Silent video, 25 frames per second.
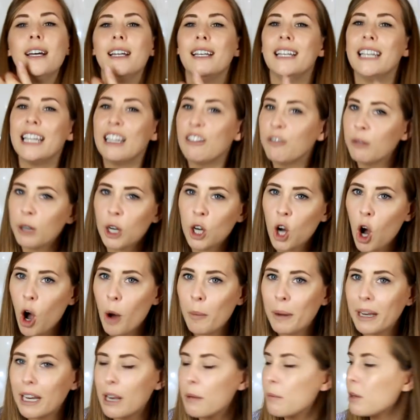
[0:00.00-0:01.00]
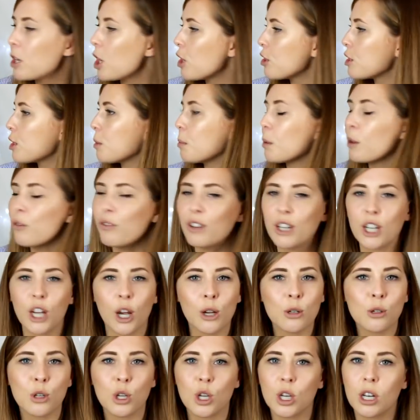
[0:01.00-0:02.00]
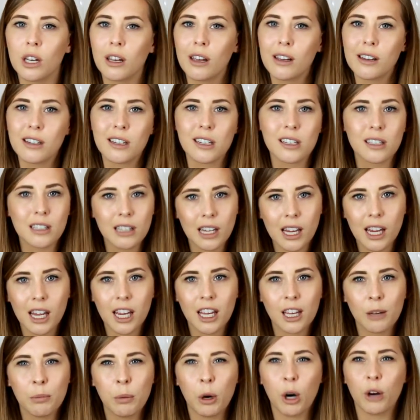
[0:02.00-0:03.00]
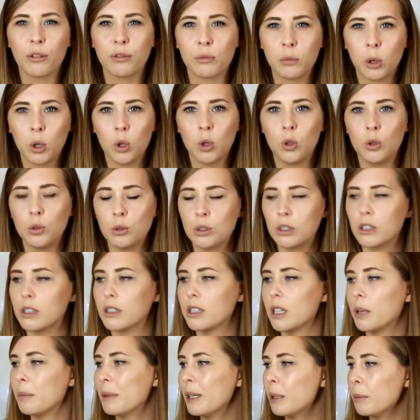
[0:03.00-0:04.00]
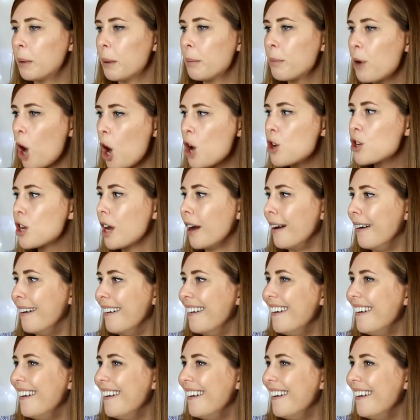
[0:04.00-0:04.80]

leave me a comment, let me know some of the videos that you'd like to see, apart from hauls, because I'm a little bit broke.